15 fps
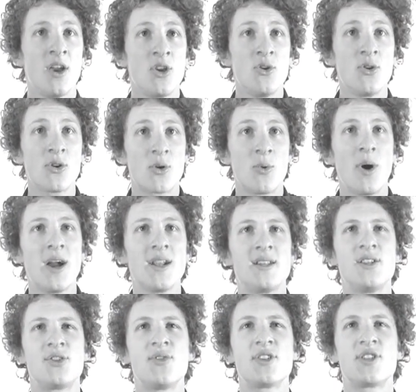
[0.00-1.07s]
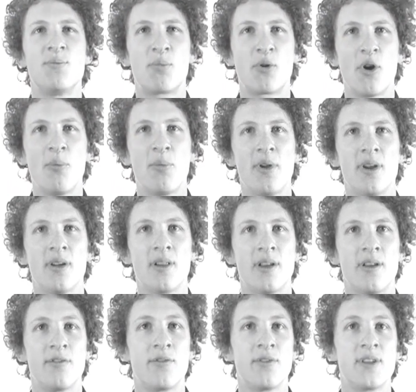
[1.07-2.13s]
You're required to dress appropriately
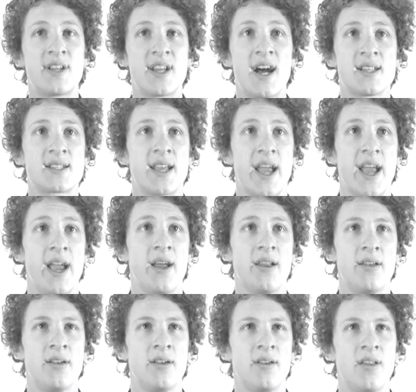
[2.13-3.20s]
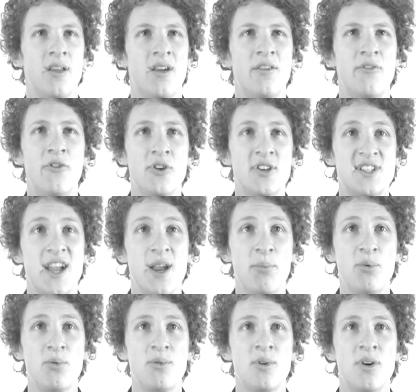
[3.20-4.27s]
for the task at hand. For
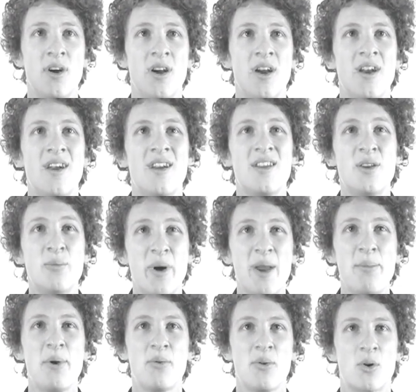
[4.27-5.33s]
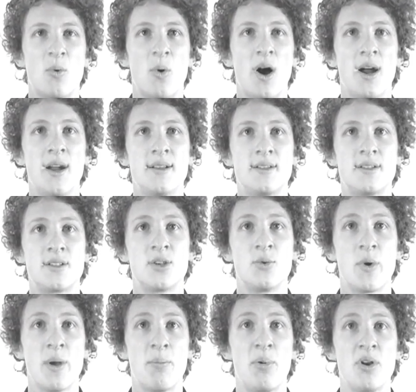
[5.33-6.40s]
example, you may be required to
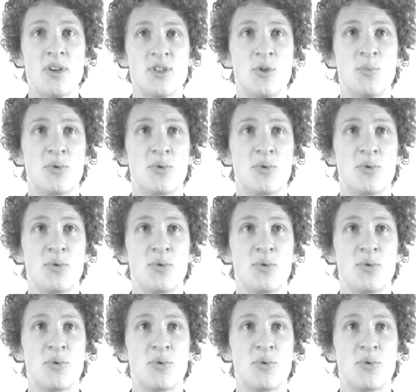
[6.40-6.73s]
wear personal